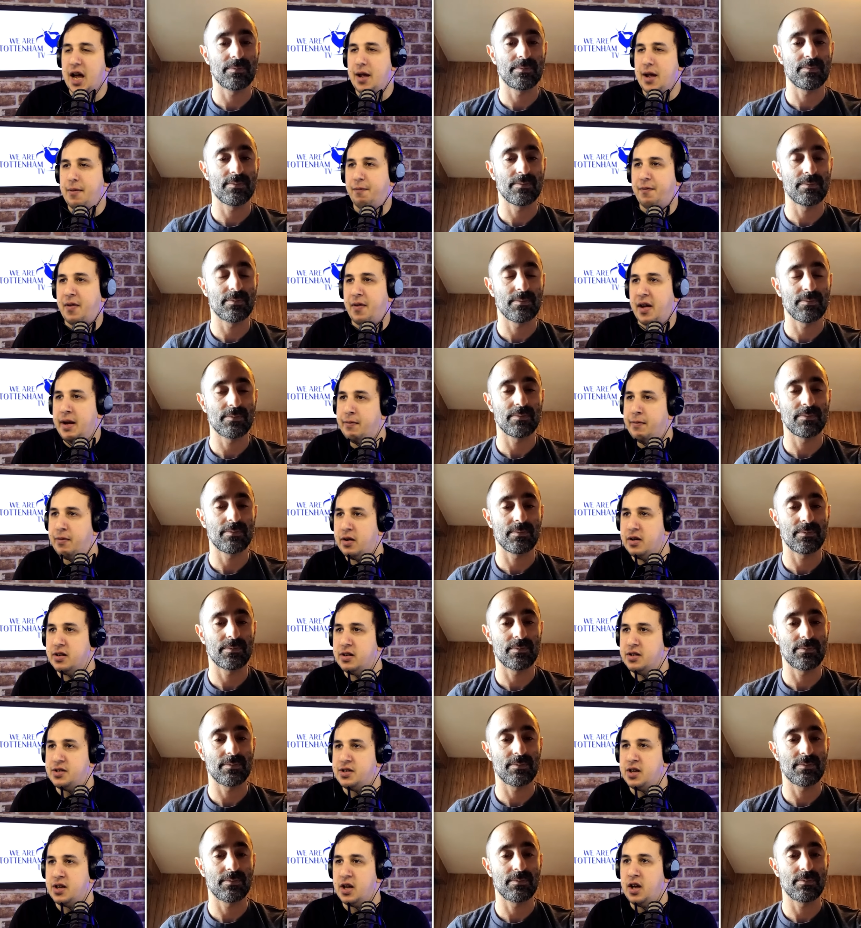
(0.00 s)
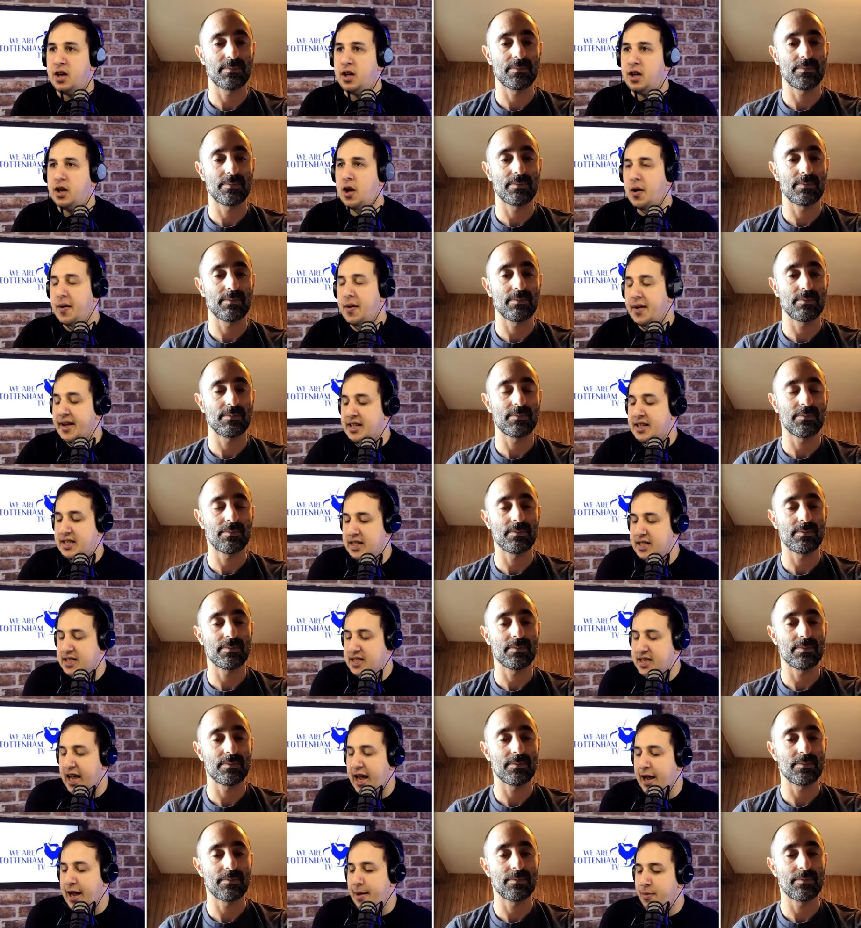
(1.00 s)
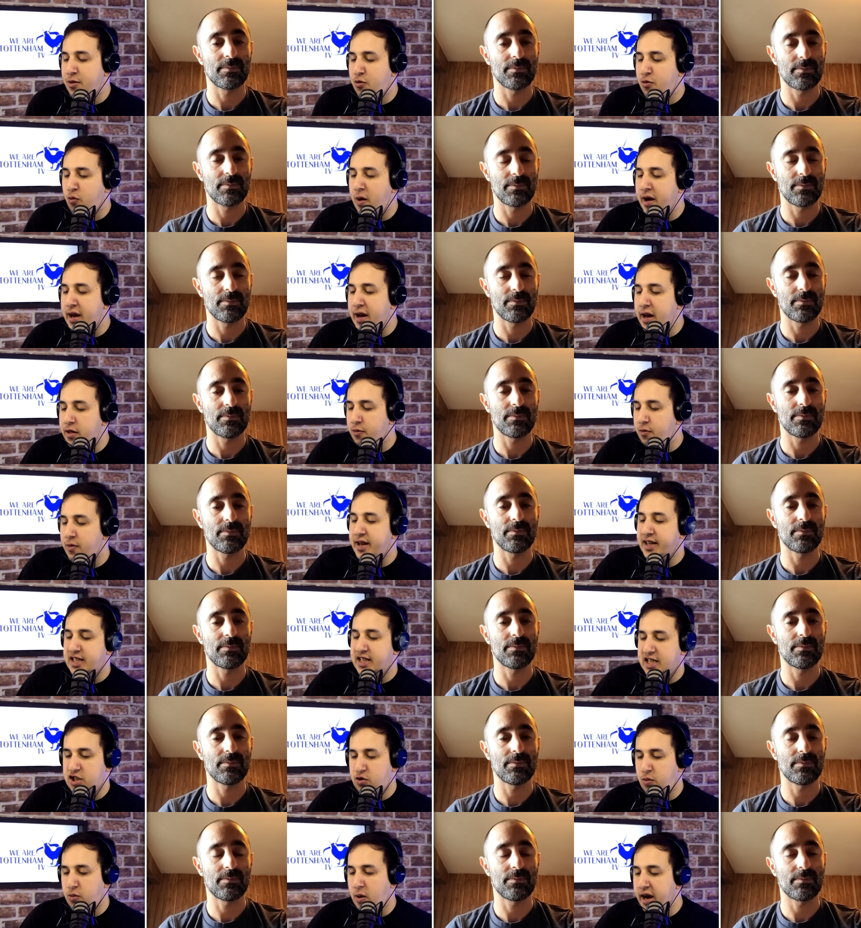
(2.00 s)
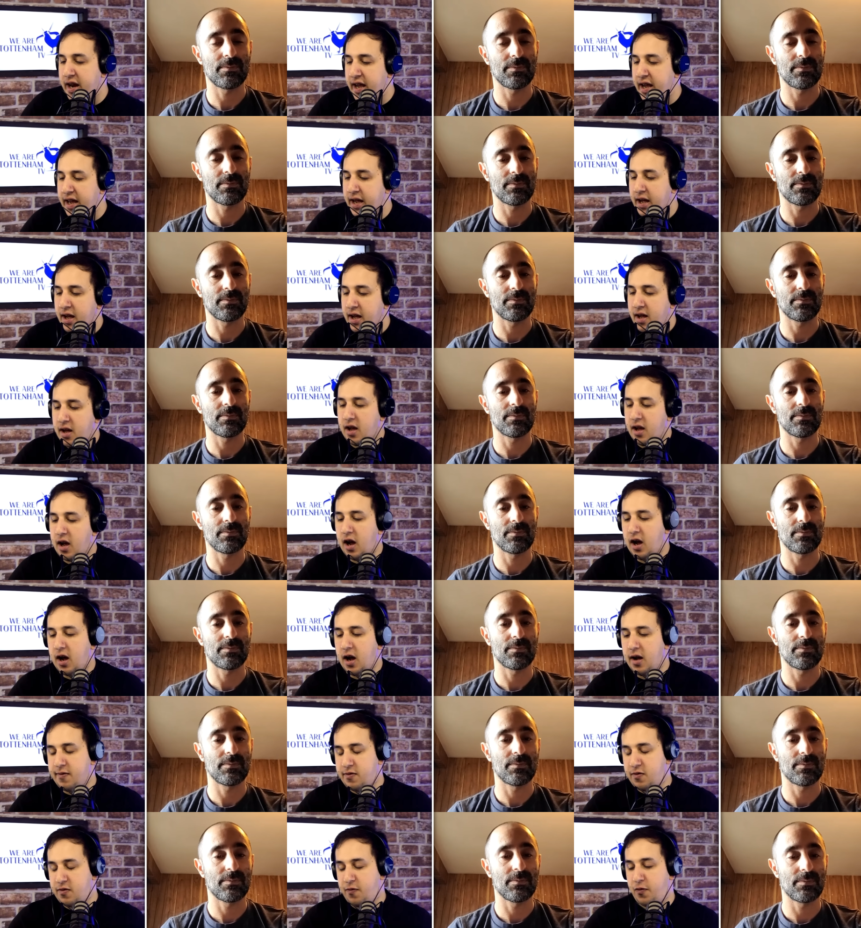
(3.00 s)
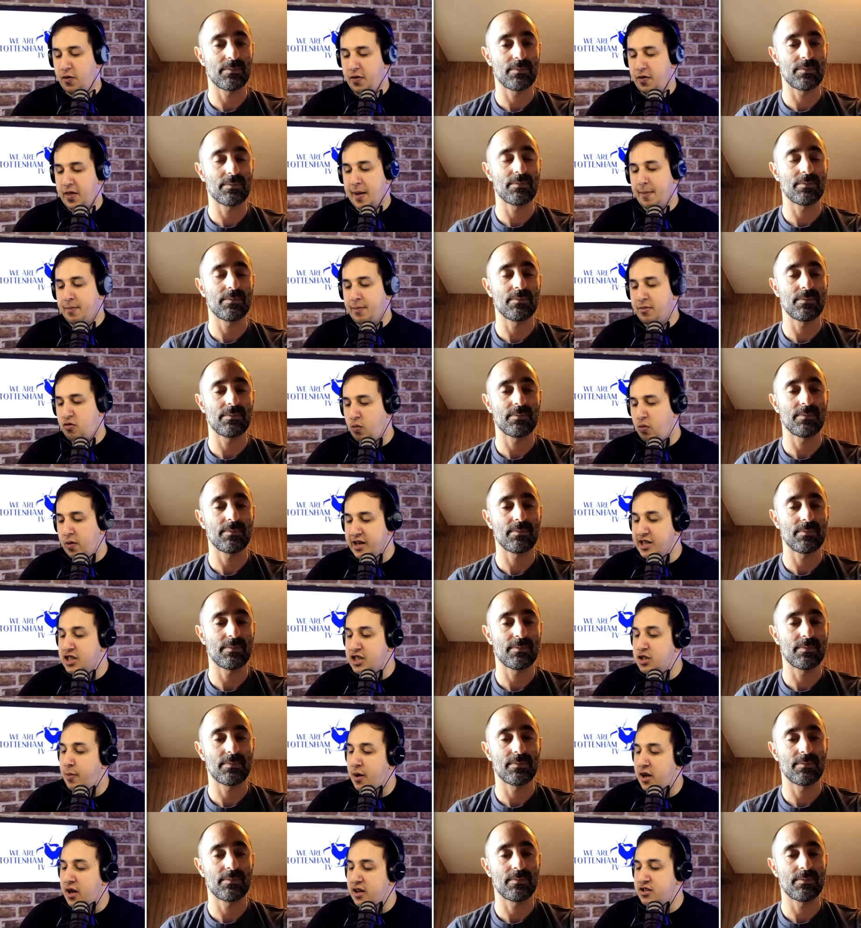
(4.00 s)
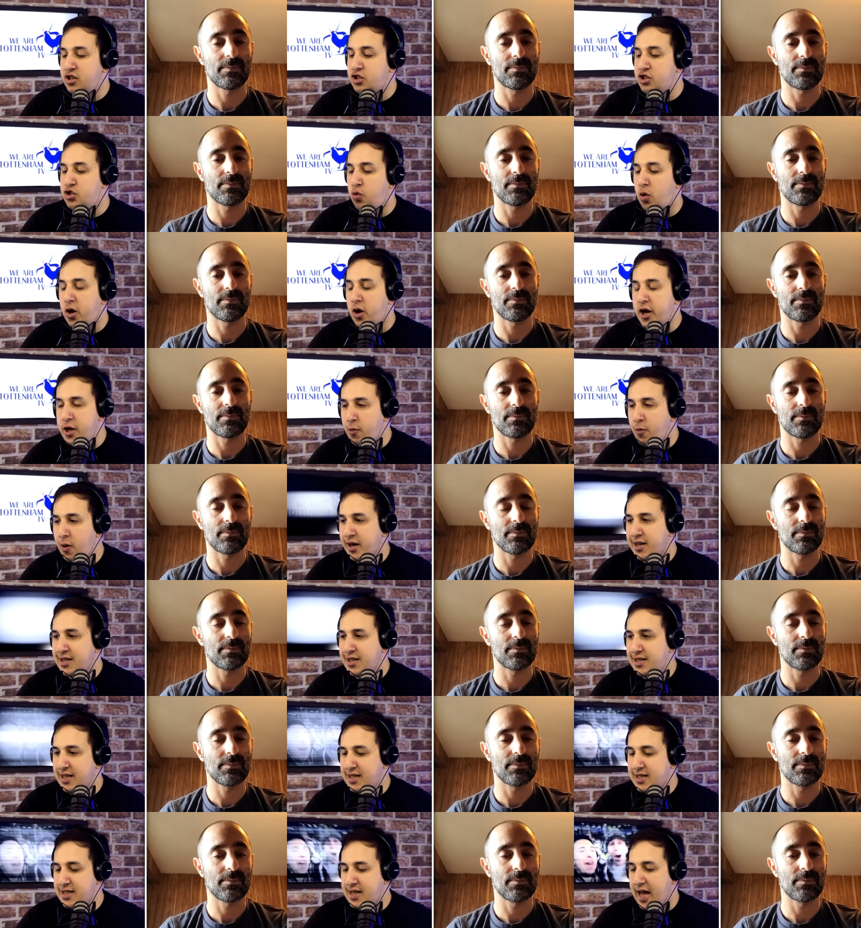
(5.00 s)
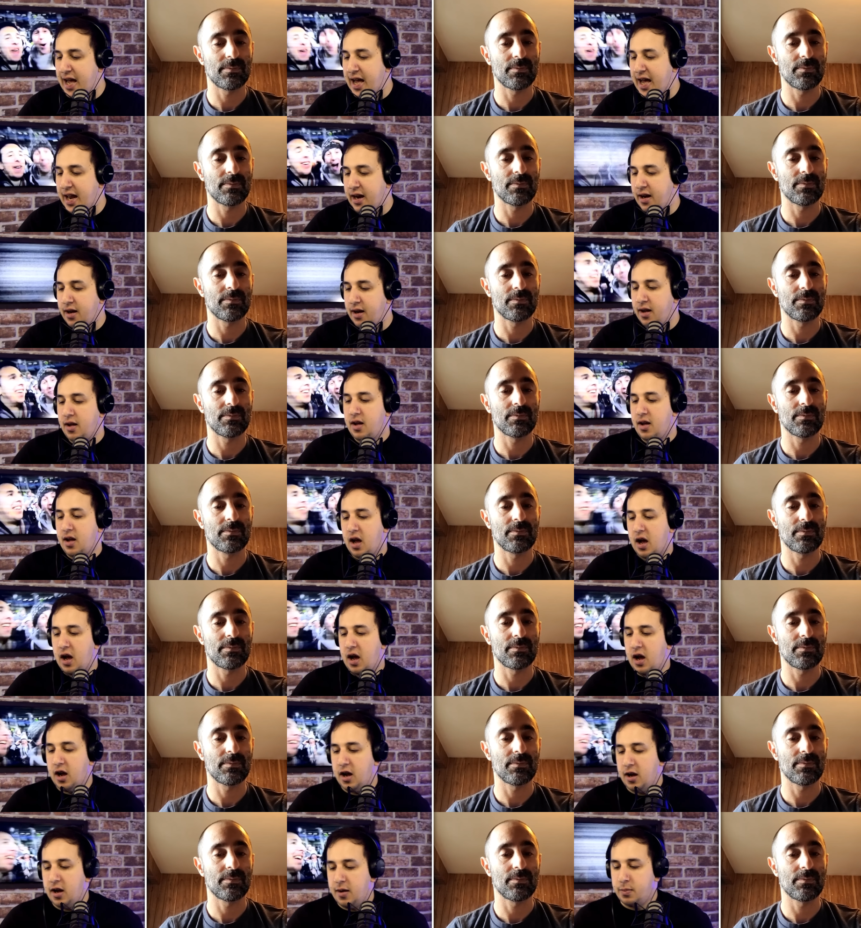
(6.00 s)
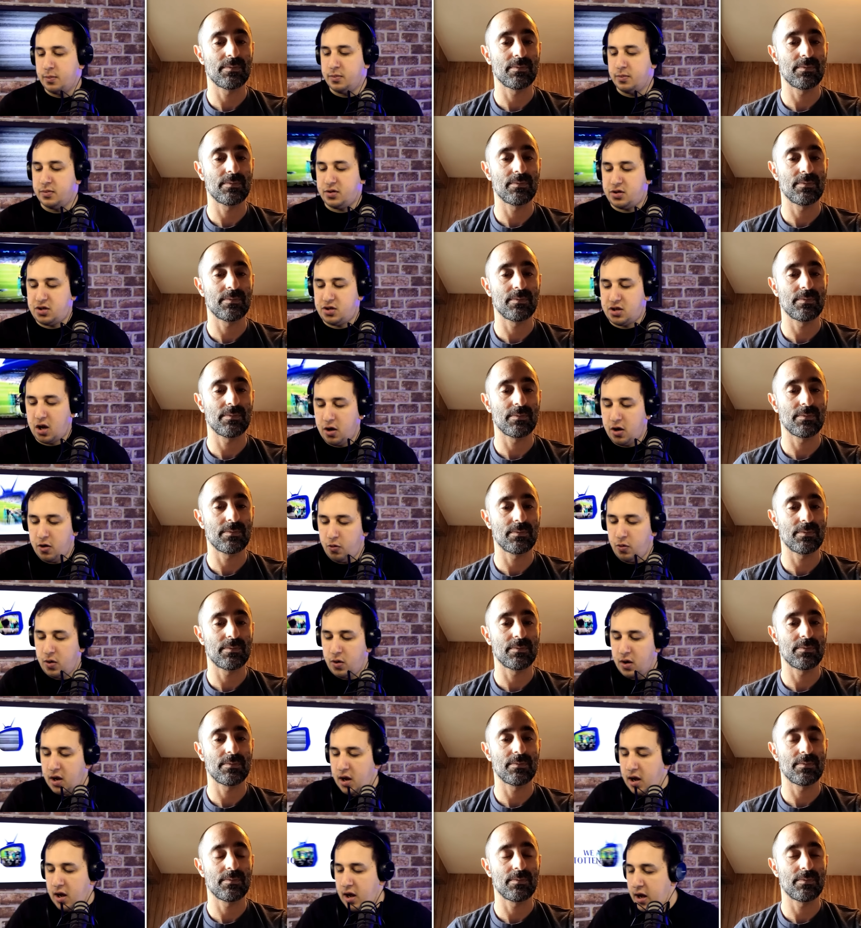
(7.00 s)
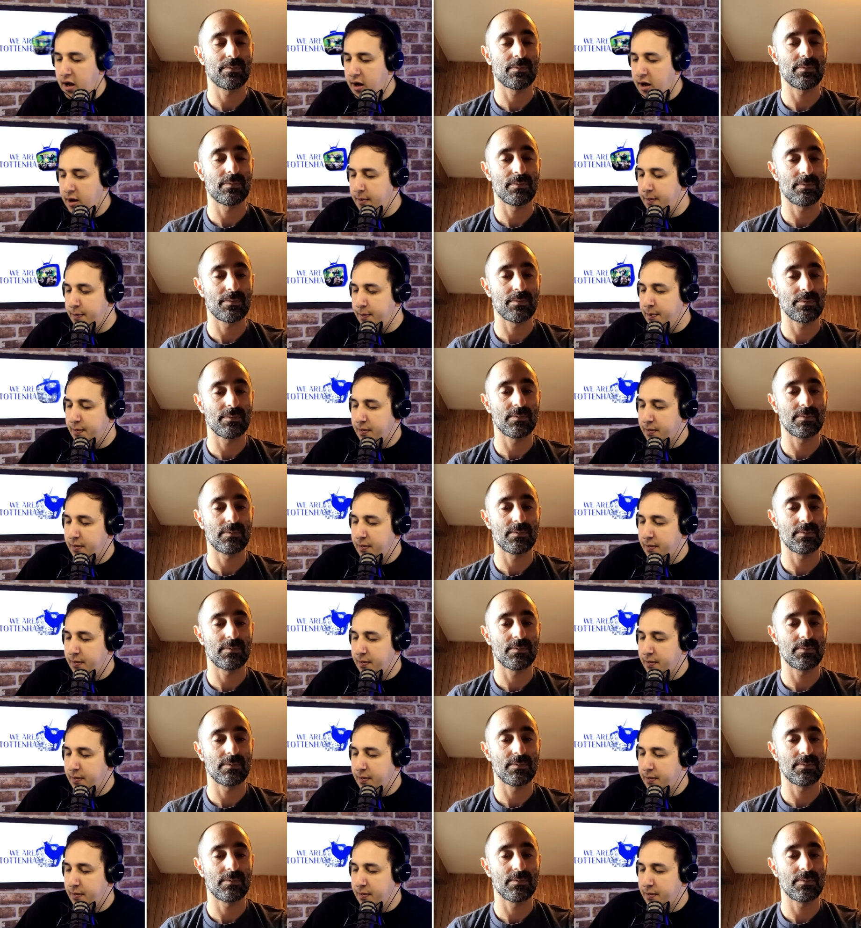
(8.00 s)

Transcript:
Speaker 1: favourites going into this game, twenty-three to twenty uh, for them to win. Spurs are twenty-one to ten. Um, so, um,